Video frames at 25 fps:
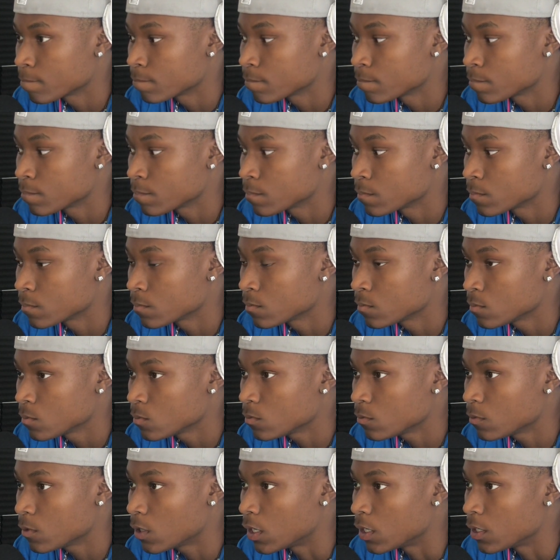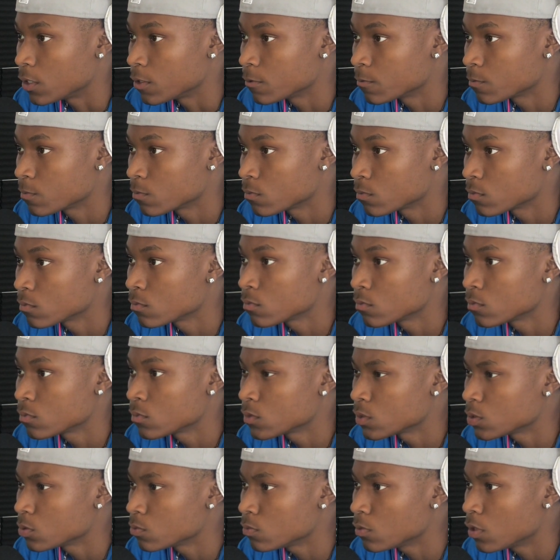yeah. Right. Of course, you got to
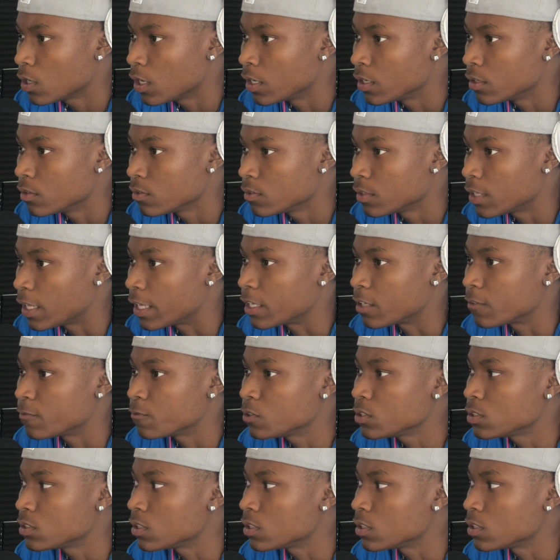organize everything out there.